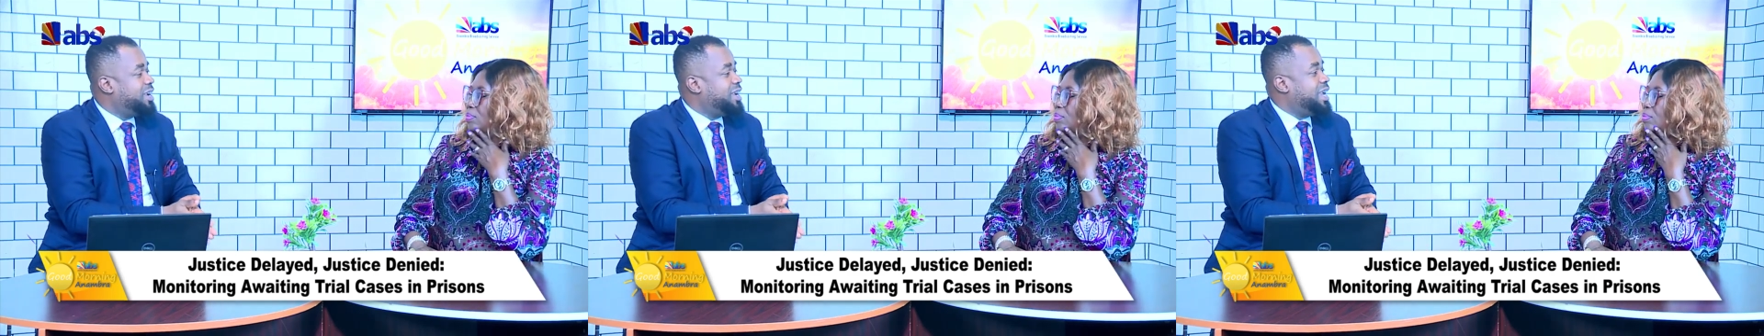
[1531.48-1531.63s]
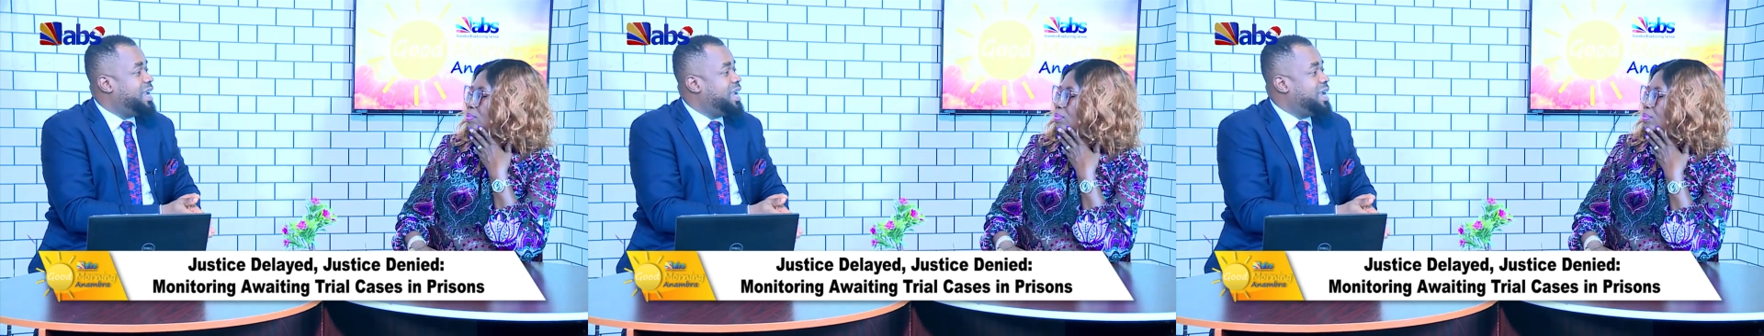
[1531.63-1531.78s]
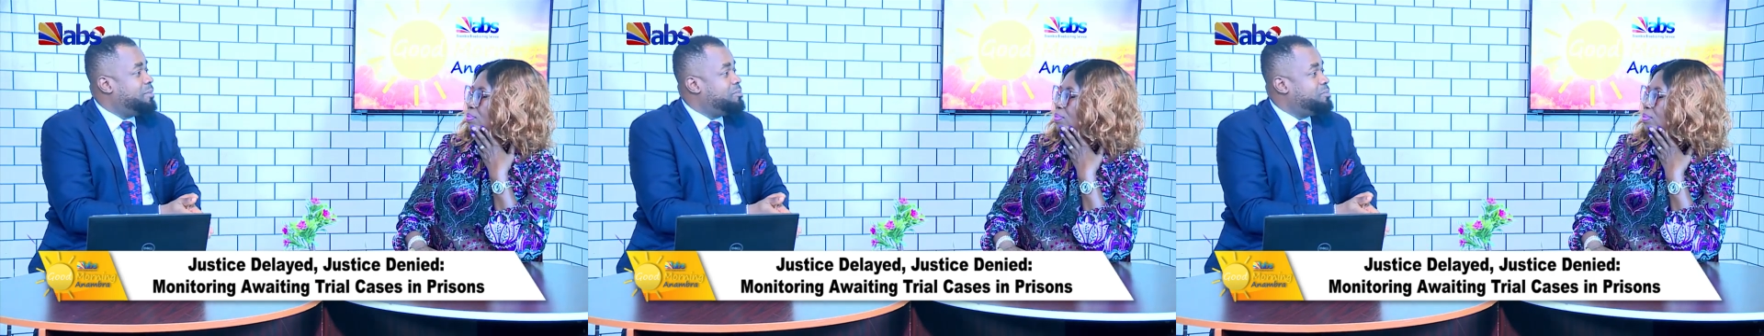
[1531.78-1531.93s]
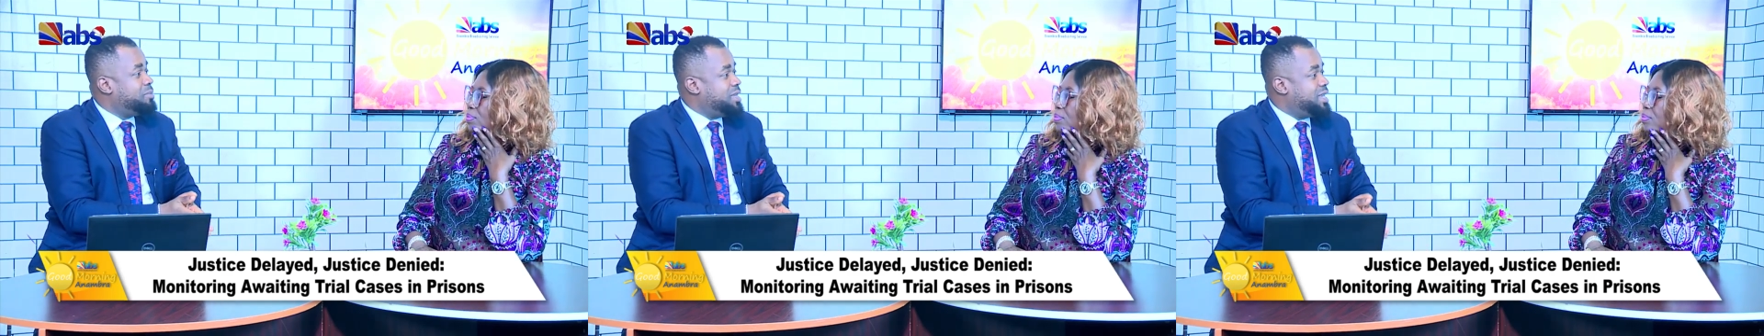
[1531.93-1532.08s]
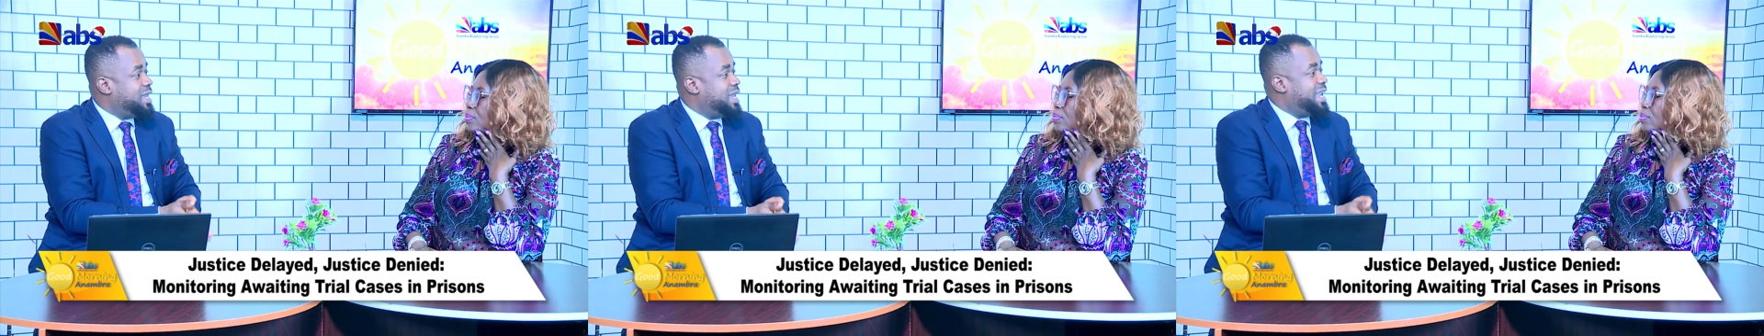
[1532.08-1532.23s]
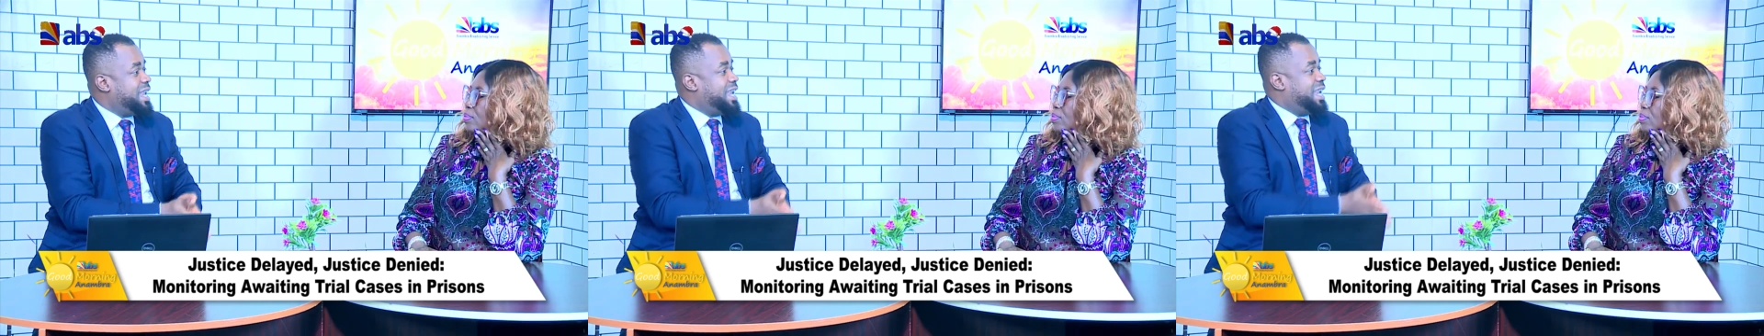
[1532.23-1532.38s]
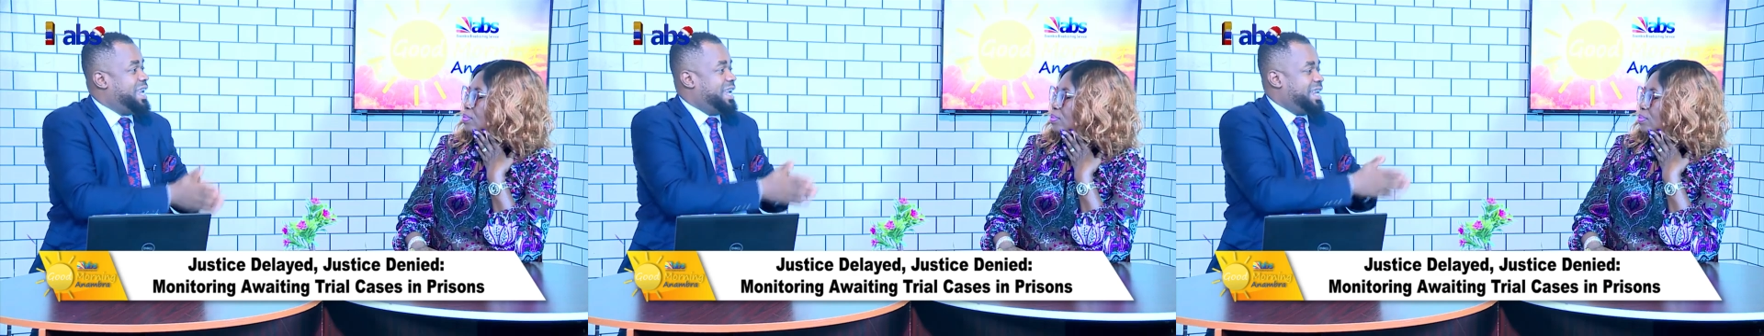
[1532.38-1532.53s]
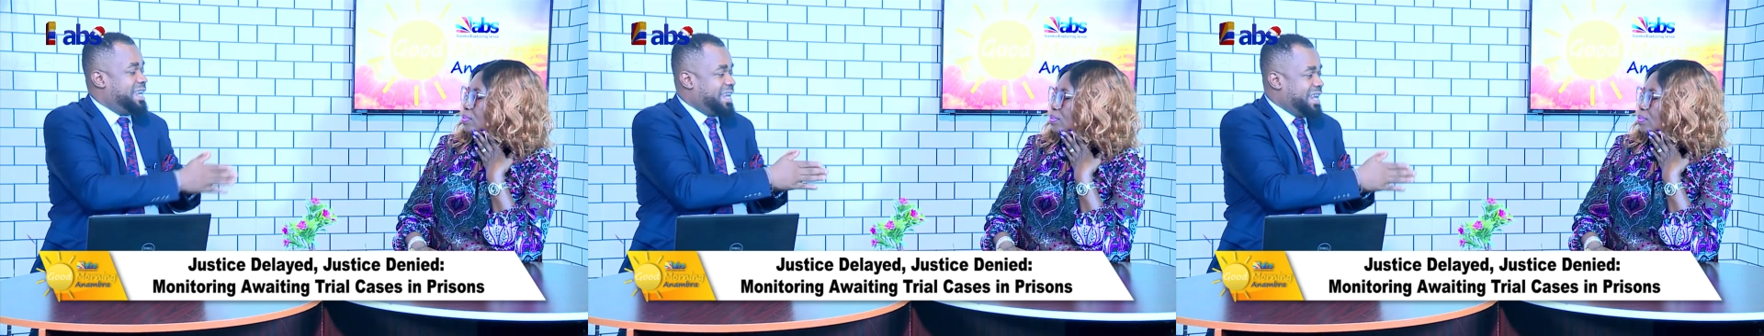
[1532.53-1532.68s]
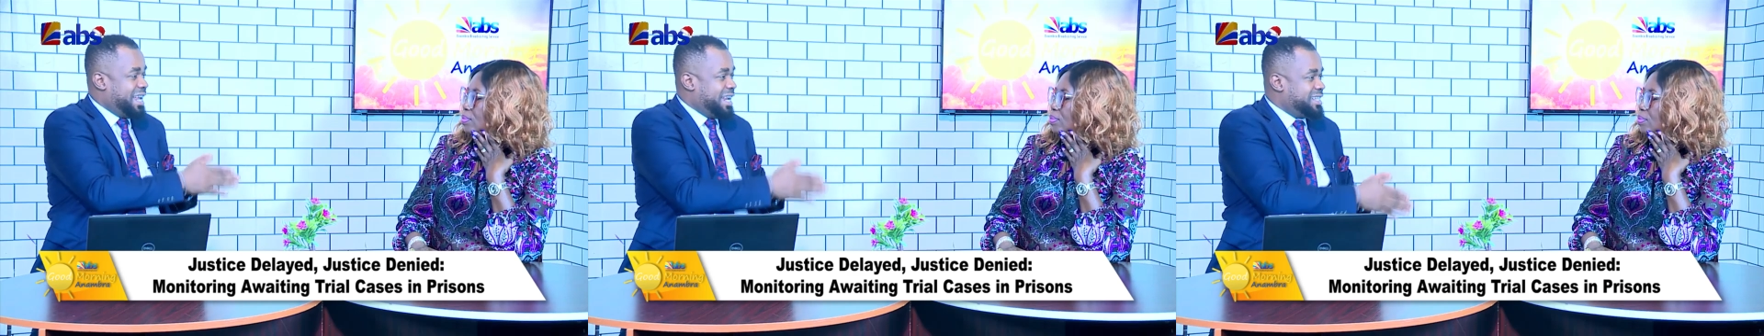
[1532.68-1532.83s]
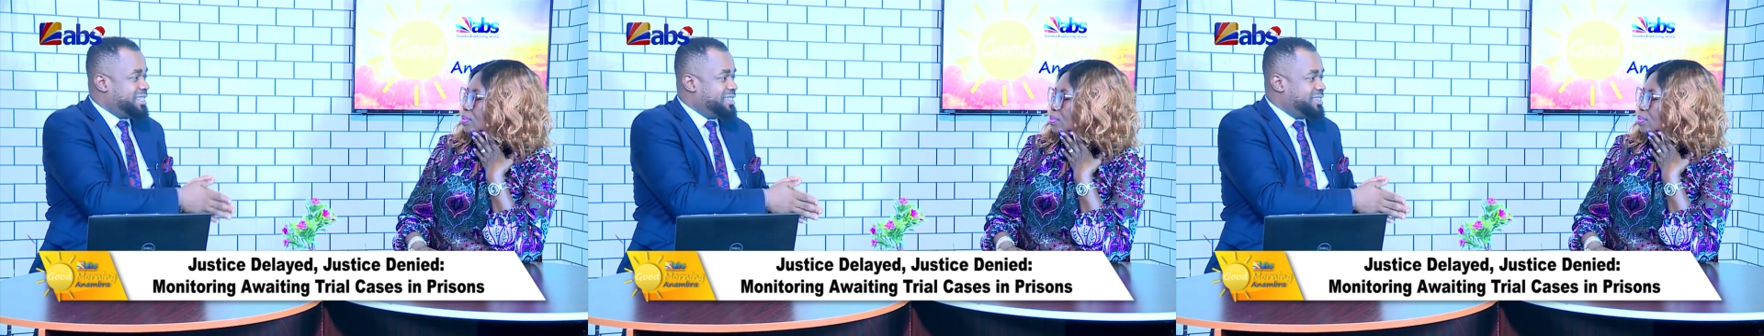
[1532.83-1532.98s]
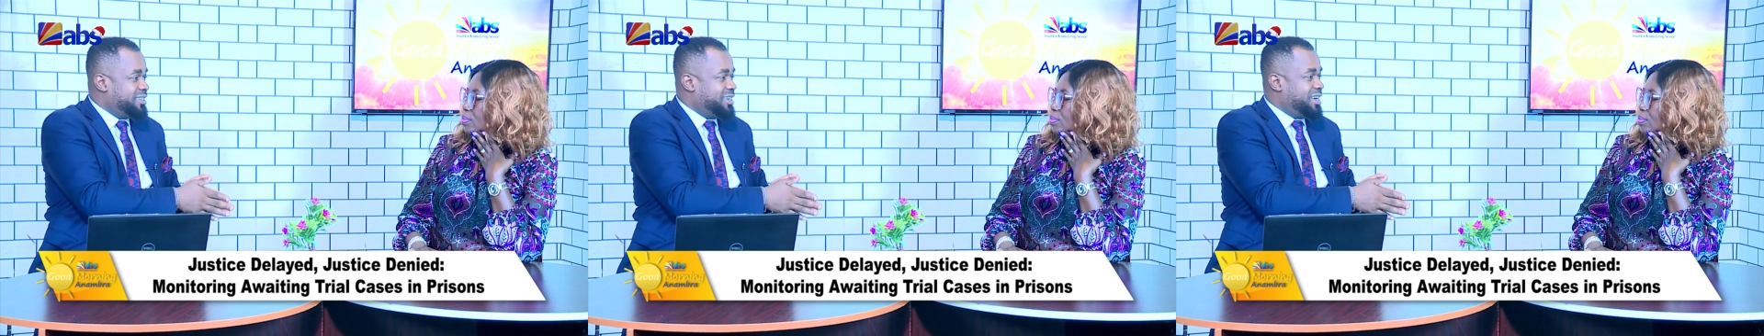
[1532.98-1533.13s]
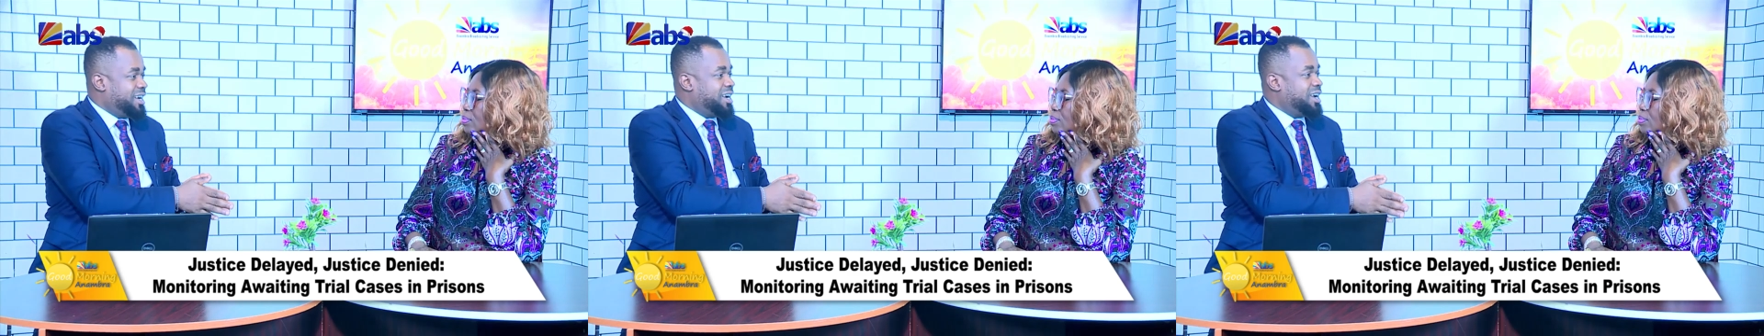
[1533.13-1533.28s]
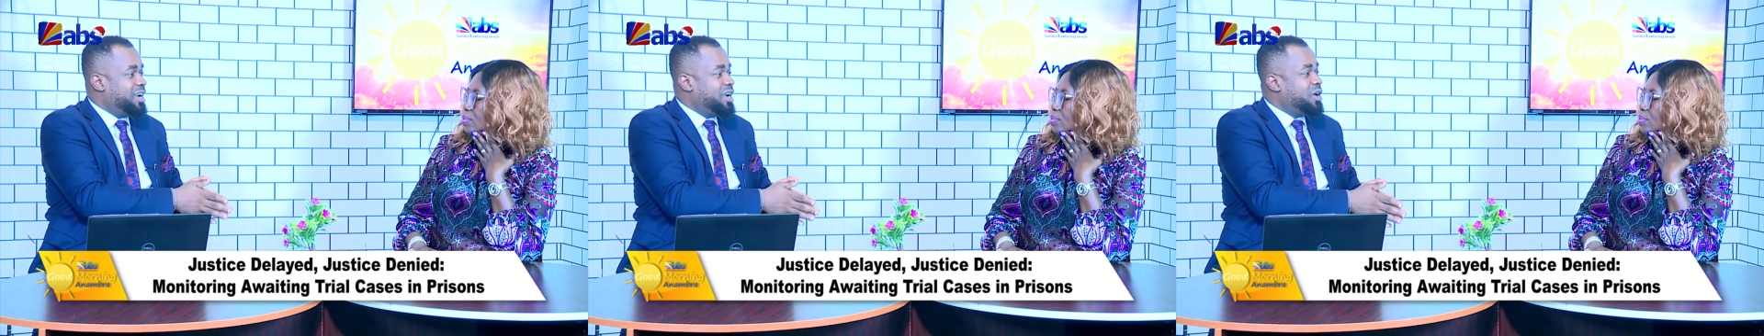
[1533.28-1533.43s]
NBA in
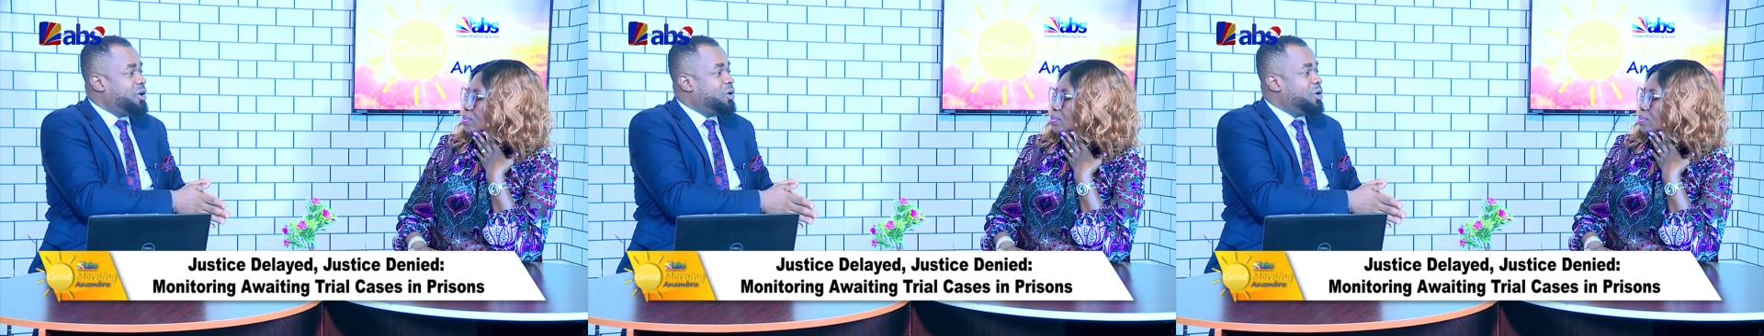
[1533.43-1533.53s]
Nigeria